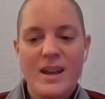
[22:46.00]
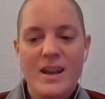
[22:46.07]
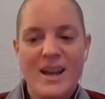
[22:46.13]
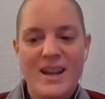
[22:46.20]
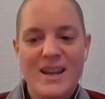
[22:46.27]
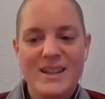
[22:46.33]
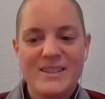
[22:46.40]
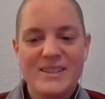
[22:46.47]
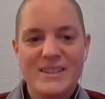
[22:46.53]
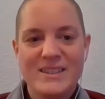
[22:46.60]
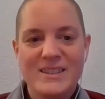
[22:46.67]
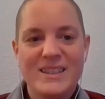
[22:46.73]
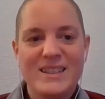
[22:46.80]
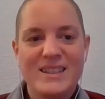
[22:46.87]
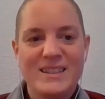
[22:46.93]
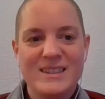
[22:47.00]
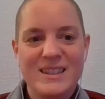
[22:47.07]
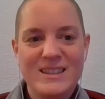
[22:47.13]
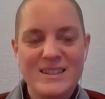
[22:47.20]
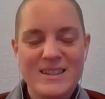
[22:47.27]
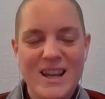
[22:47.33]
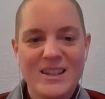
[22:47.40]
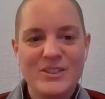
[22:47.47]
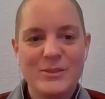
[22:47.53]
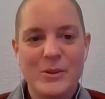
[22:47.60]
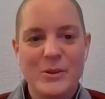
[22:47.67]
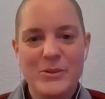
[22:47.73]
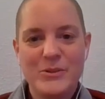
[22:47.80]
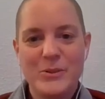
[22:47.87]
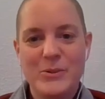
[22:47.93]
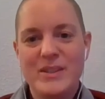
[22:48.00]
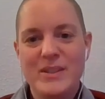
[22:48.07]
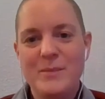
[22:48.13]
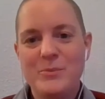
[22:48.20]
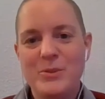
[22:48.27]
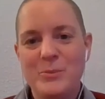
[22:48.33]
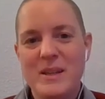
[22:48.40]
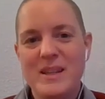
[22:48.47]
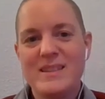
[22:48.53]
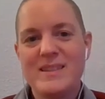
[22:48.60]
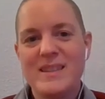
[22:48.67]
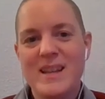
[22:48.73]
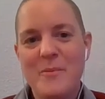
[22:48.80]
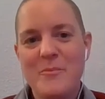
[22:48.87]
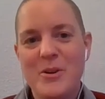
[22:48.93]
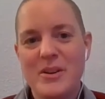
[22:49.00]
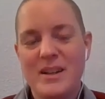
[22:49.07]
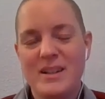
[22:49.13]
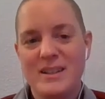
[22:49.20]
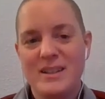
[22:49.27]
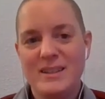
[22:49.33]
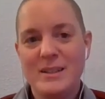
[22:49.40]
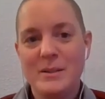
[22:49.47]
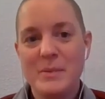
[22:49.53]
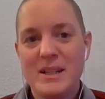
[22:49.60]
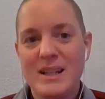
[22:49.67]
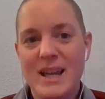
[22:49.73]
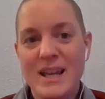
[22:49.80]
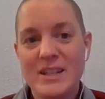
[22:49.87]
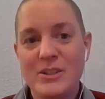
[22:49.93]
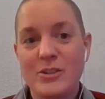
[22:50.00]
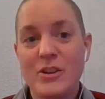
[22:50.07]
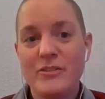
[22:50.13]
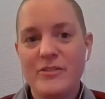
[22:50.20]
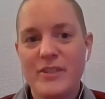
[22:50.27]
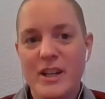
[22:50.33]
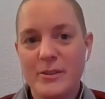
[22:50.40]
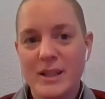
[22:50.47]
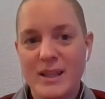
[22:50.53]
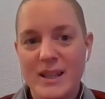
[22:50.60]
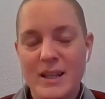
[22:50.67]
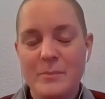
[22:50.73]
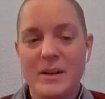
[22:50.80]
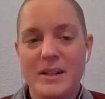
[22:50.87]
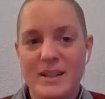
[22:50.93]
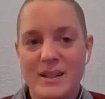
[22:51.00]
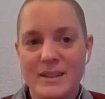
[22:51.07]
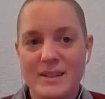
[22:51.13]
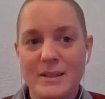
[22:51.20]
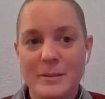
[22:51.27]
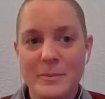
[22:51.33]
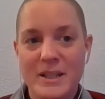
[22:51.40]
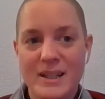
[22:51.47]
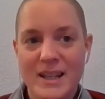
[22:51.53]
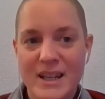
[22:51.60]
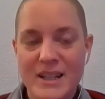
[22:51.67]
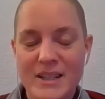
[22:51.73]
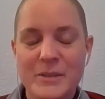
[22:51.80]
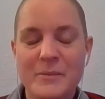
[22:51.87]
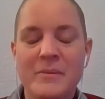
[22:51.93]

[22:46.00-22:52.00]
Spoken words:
And this text also seems to be somewhat a little bit late, not very late, but a little bit late,